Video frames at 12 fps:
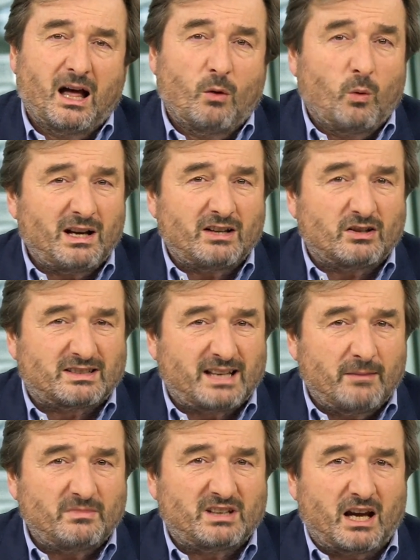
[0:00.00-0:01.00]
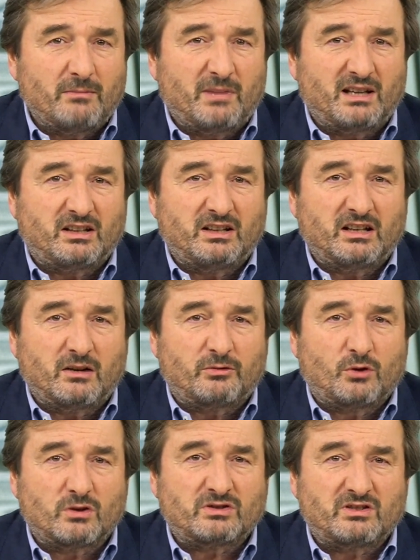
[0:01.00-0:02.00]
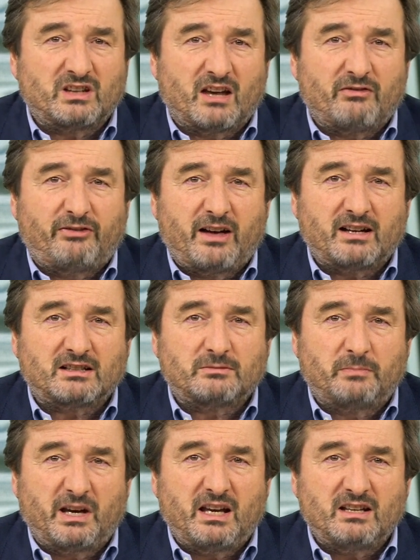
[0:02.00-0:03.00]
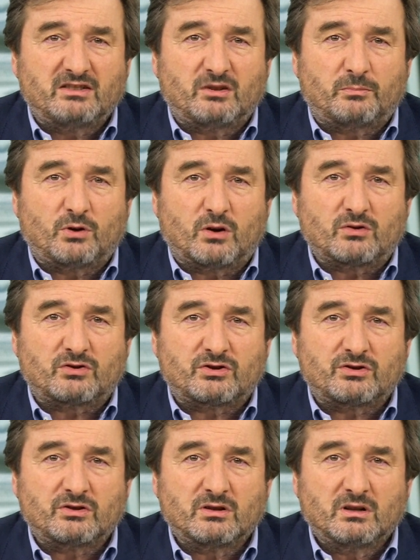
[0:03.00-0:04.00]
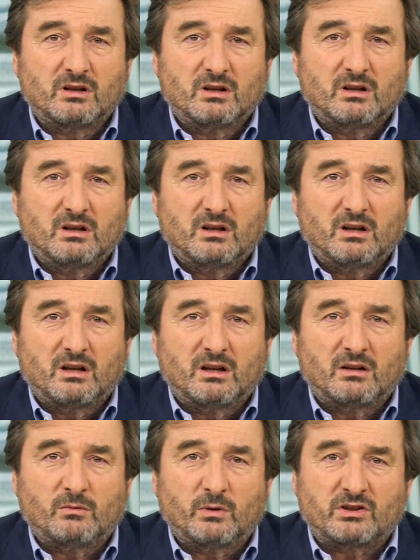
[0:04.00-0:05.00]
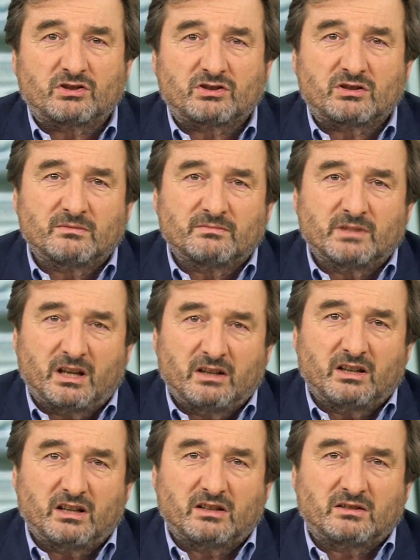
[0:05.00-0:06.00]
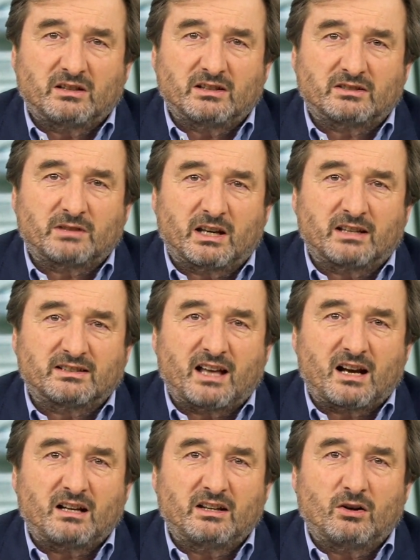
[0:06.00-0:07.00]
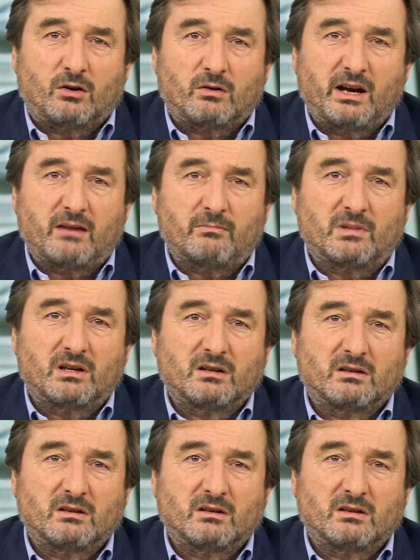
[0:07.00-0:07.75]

while at the same time maintaining, of course, the effects based approach, which indeed is exactly our aim.